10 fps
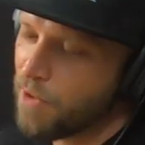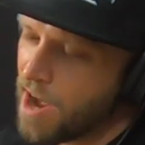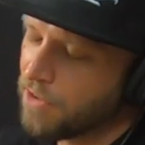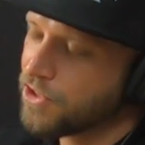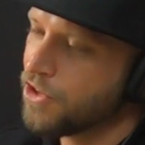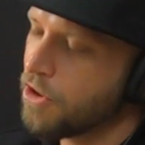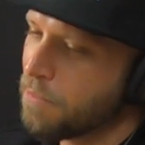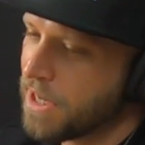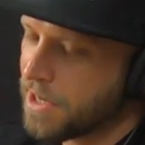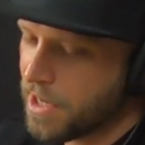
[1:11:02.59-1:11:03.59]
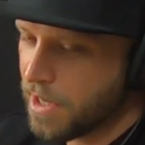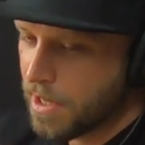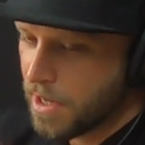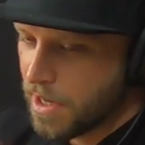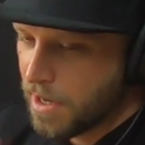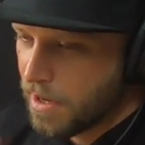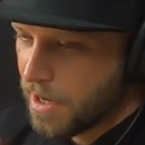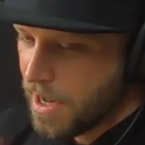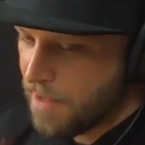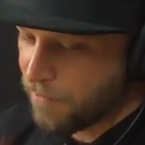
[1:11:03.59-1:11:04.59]
around, you know what I mean? And it,
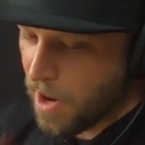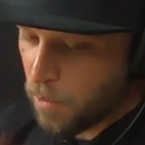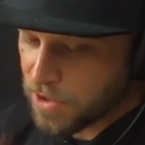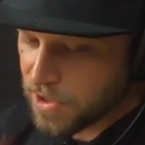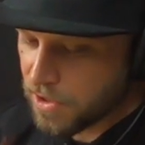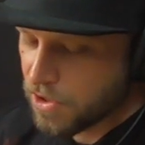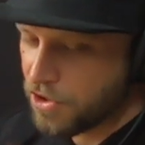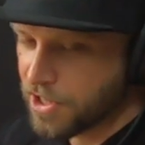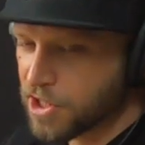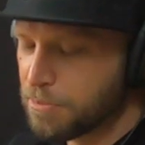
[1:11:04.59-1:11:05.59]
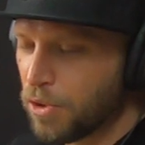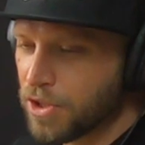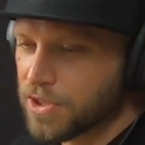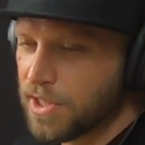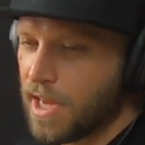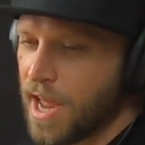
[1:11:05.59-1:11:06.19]
if I wasn't good at sports and